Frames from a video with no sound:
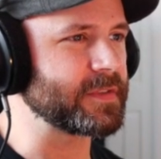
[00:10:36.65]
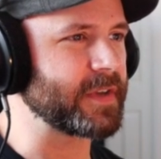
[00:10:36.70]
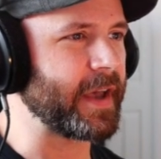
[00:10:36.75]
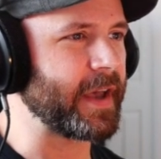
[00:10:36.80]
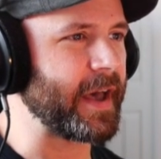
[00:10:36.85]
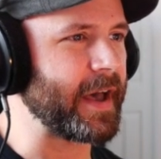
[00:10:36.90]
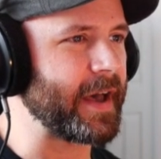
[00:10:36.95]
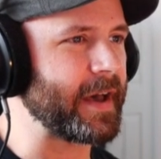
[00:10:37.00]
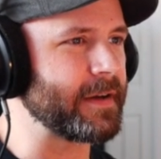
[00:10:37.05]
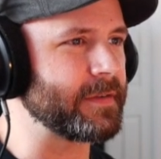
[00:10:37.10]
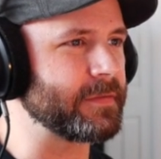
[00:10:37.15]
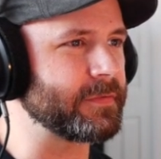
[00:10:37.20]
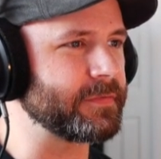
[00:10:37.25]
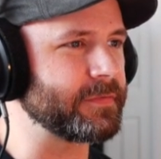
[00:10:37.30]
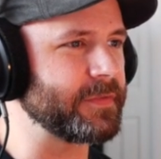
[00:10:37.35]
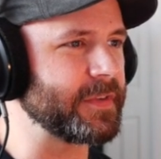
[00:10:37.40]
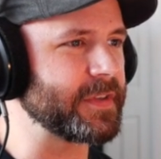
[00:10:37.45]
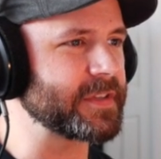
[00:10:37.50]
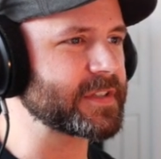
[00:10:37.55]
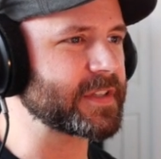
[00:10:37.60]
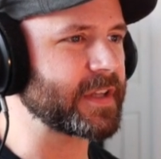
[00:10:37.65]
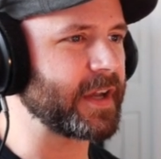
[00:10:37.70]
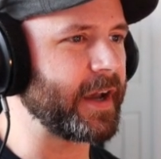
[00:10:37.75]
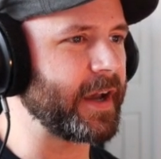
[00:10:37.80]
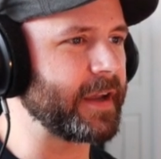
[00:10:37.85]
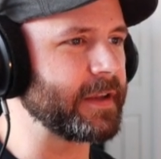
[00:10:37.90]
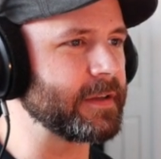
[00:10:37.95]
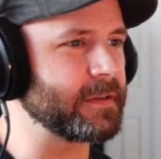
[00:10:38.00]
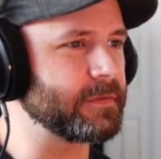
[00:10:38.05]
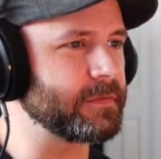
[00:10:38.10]
to have this
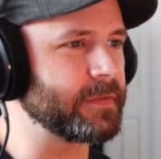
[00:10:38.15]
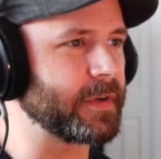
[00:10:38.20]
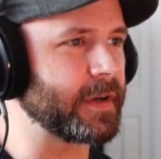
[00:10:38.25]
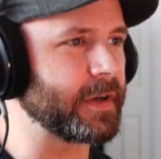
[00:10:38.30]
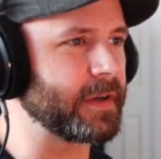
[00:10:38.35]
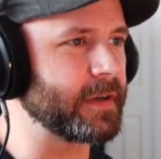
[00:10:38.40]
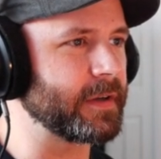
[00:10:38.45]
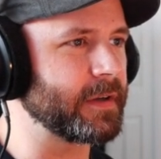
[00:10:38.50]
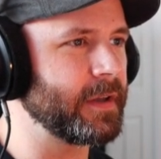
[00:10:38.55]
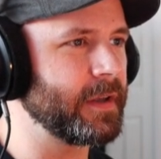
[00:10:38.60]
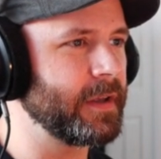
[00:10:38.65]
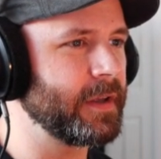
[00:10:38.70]
kind of a